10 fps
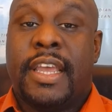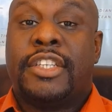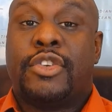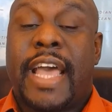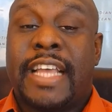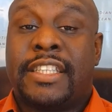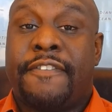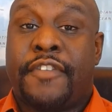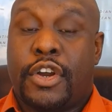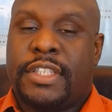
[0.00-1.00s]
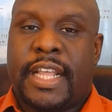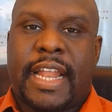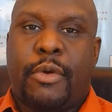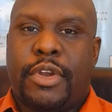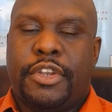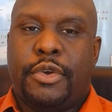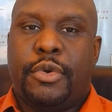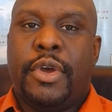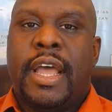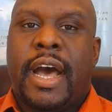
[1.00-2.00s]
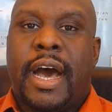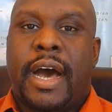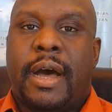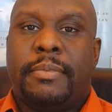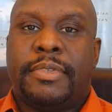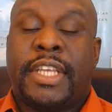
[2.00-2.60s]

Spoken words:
So that's the first thing that I would do to